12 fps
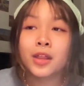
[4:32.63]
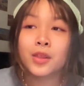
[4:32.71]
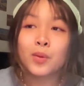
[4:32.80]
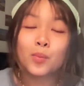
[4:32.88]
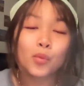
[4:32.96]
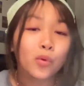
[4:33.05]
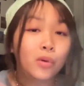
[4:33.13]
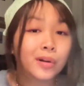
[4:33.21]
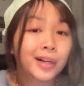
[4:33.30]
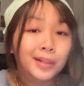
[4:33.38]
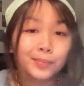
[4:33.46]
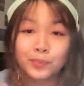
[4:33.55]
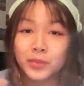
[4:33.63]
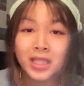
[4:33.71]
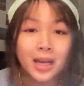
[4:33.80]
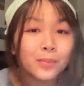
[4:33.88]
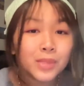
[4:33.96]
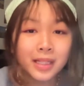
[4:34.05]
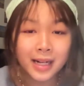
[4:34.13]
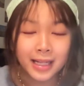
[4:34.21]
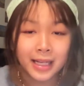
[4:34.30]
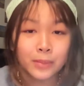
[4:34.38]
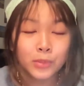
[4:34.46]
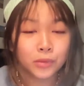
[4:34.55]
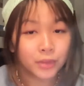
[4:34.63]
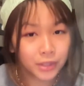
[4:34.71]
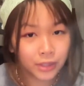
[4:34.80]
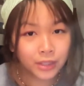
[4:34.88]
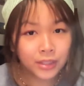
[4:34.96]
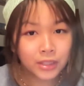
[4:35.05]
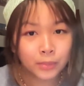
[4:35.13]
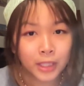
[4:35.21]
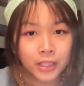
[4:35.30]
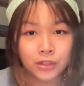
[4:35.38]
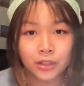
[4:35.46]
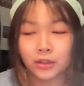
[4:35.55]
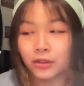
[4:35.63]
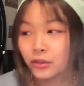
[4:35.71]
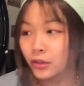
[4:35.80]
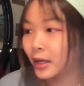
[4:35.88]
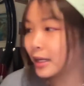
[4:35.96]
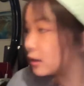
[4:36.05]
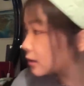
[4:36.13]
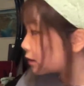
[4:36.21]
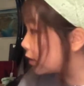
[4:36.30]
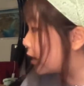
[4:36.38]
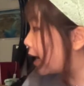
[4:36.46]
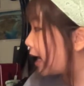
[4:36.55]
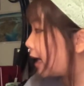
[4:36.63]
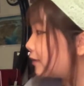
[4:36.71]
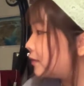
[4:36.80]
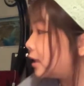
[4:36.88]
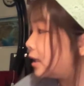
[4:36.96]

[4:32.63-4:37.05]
the more tempted I am to return to my journal. So I also have